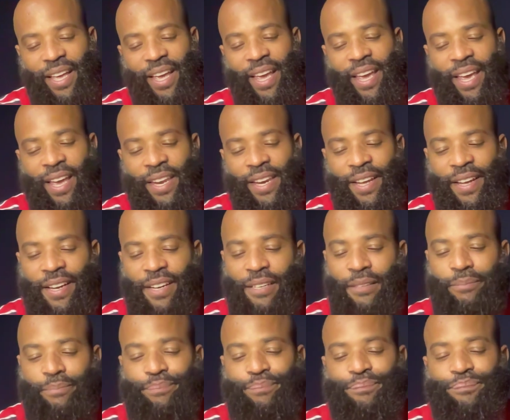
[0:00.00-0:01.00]

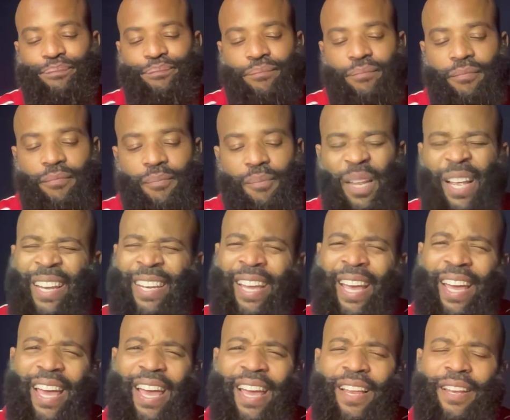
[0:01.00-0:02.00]
And
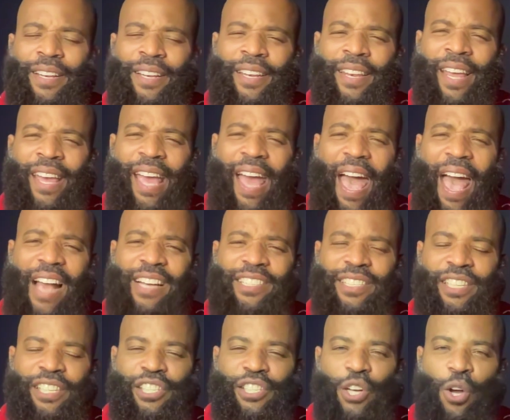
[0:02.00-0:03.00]
they
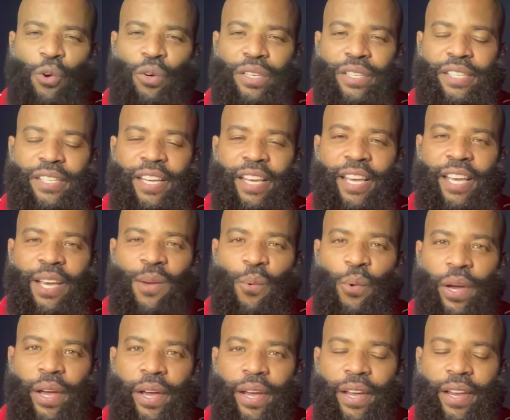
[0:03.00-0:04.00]
actually showed a scene
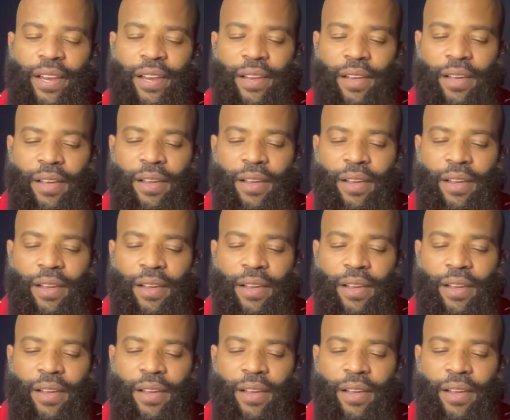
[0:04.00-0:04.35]
where